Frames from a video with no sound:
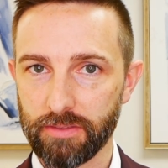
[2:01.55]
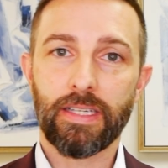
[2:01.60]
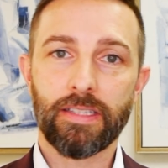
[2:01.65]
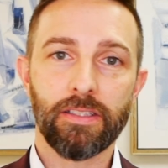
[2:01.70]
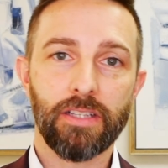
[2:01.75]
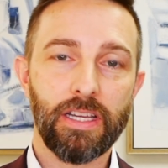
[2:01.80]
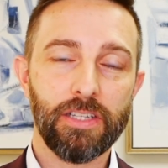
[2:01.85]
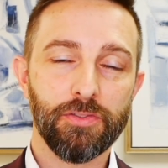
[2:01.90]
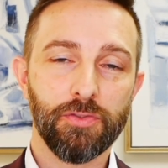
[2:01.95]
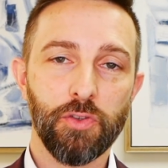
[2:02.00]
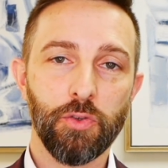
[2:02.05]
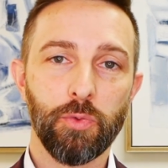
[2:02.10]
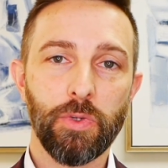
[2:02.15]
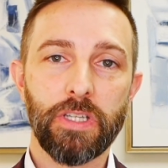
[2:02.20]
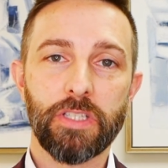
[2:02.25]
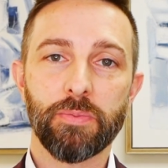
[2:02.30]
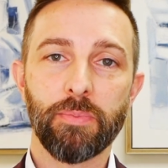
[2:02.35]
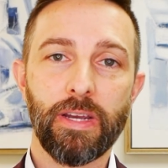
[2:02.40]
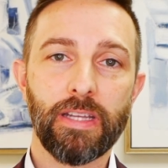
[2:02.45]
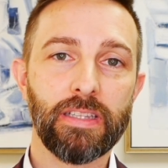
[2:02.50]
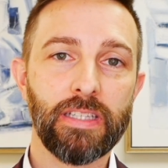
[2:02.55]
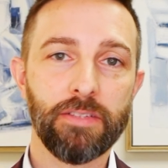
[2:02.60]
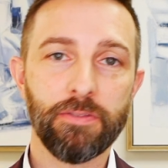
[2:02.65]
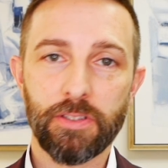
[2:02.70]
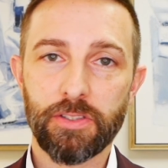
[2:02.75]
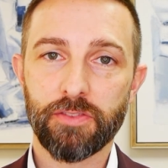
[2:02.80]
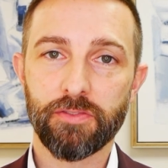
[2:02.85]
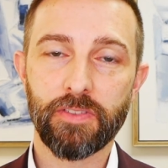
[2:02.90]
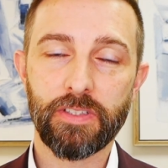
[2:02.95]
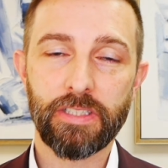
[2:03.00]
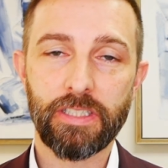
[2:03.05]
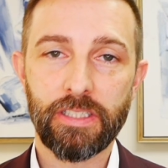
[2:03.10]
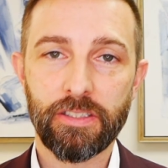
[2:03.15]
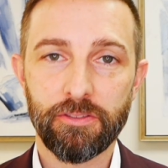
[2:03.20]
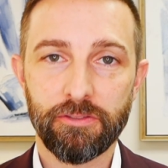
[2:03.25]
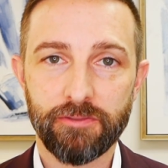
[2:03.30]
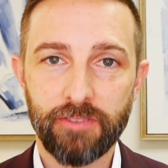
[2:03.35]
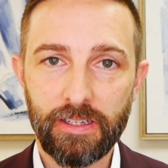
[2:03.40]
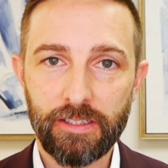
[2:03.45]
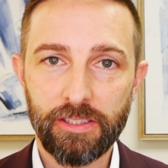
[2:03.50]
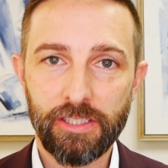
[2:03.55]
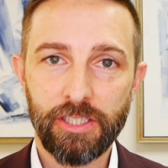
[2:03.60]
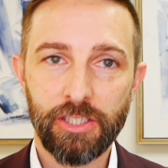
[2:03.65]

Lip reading: And the last few weeks might leave us feeling fairly